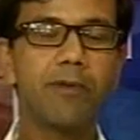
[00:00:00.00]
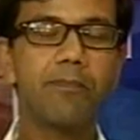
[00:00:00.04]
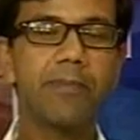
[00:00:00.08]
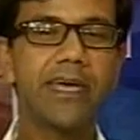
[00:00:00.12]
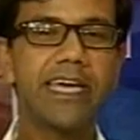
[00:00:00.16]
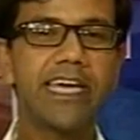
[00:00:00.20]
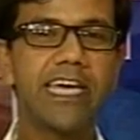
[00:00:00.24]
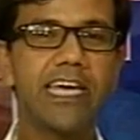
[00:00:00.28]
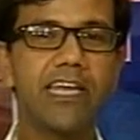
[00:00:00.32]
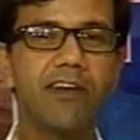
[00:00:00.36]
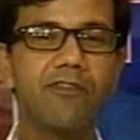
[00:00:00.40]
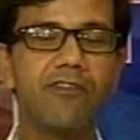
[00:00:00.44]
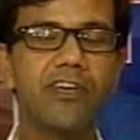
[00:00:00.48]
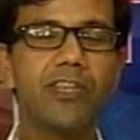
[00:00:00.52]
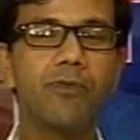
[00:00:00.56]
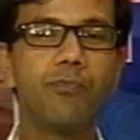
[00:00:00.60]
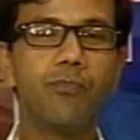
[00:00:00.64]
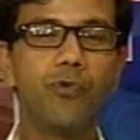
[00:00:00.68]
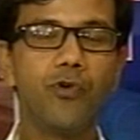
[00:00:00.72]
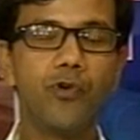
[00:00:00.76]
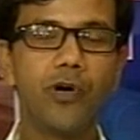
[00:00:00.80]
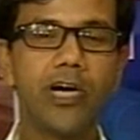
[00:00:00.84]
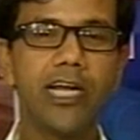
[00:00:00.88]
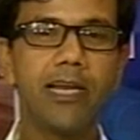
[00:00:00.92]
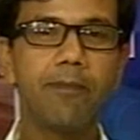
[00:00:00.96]
begin with
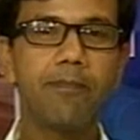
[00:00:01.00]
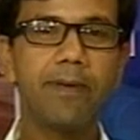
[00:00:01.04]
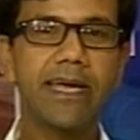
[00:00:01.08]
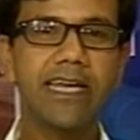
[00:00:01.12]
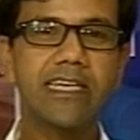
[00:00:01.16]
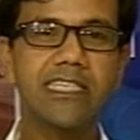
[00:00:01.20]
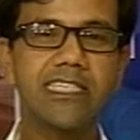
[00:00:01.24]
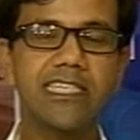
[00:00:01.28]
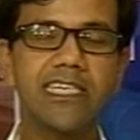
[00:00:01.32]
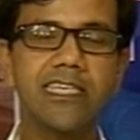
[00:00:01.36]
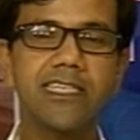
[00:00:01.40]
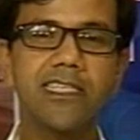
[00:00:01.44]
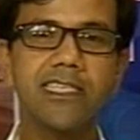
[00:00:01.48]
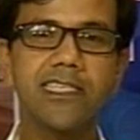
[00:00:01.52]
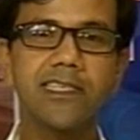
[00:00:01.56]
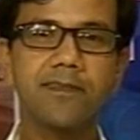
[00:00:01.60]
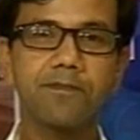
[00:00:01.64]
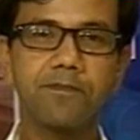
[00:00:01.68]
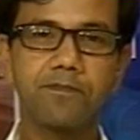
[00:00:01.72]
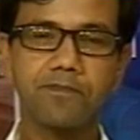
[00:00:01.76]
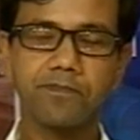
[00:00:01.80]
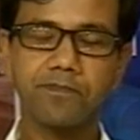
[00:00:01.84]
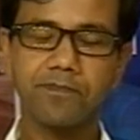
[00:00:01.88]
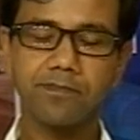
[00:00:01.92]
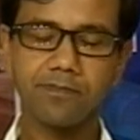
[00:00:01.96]
Mughal paintings
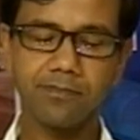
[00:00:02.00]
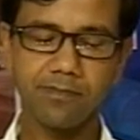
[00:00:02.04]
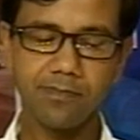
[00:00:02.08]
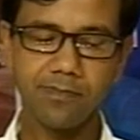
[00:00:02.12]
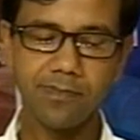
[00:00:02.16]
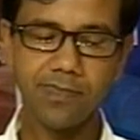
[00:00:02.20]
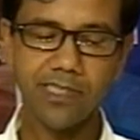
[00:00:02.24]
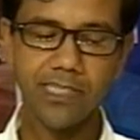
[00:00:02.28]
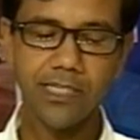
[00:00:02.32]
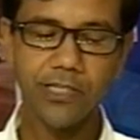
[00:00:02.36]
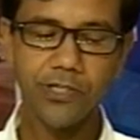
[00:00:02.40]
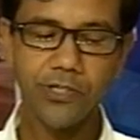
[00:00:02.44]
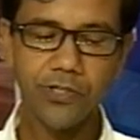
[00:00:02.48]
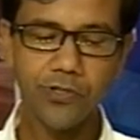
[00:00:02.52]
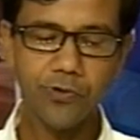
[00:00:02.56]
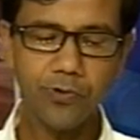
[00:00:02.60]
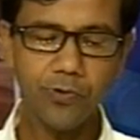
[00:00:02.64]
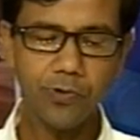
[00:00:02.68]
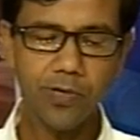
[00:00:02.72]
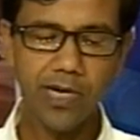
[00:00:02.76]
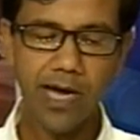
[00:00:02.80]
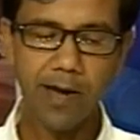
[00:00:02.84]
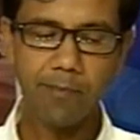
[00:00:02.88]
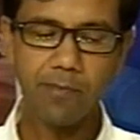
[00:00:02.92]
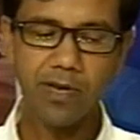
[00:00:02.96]

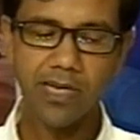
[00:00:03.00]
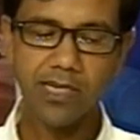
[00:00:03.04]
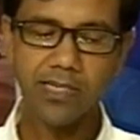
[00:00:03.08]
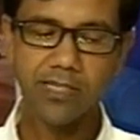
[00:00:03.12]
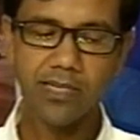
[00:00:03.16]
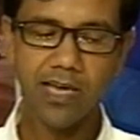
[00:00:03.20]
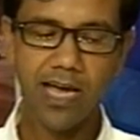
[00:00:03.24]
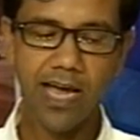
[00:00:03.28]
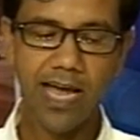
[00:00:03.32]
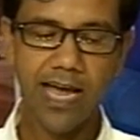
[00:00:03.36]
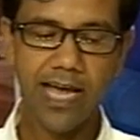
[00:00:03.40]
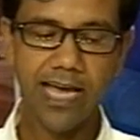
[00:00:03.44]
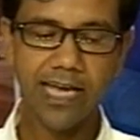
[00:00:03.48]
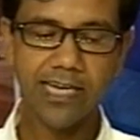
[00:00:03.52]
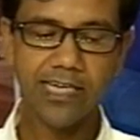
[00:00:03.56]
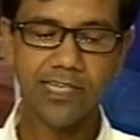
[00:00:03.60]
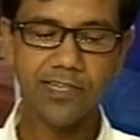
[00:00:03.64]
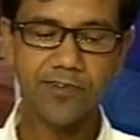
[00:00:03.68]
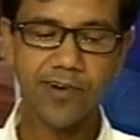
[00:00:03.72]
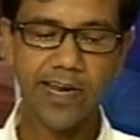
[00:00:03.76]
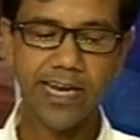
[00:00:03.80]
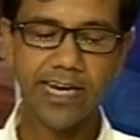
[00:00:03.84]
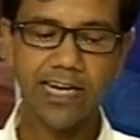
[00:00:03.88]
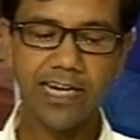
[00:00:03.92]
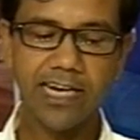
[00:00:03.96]
to coming
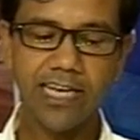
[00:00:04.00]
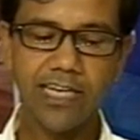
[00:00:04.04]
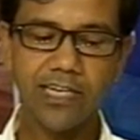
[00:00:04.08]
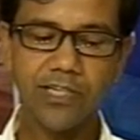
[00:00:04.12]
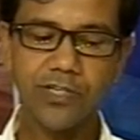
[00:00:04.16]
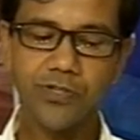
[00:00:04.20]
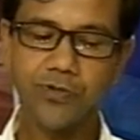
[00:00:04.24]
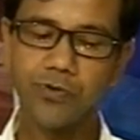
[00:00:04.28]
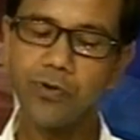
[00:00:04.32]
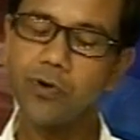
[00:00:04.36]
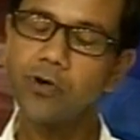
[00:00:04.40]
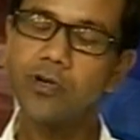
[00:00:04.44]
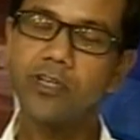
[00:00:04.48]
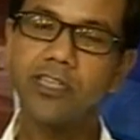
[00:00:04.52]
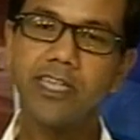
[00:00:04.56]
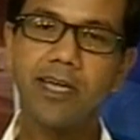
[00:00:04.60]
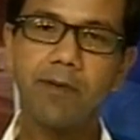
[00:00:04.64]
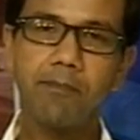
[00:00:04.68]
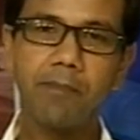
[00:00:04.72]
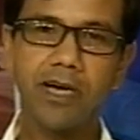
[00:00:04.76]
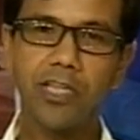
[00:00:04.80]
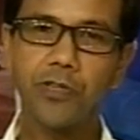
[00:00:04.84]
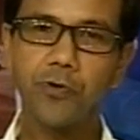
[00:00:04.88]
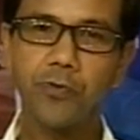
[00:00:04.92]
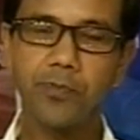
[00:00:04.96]
directly to the
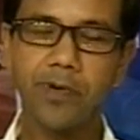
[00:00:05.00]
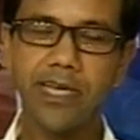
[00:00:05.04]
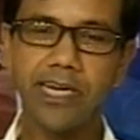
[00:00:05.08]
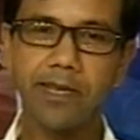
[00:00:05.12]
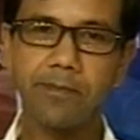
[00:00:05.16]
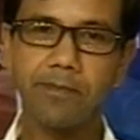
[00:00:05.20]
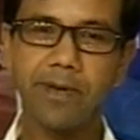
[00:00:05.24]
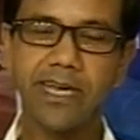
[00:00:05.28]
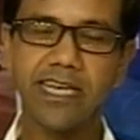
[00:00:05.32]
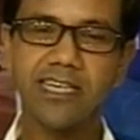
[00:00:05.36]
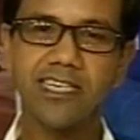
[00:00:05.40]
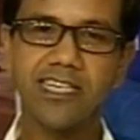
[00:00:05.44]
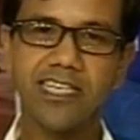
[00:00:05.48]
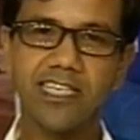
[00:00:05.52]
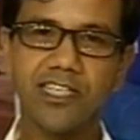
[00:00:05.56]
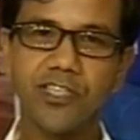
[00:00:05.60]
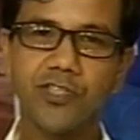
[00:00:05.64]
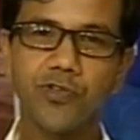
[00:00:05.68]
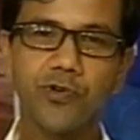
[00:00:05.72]
Madhubani paintings.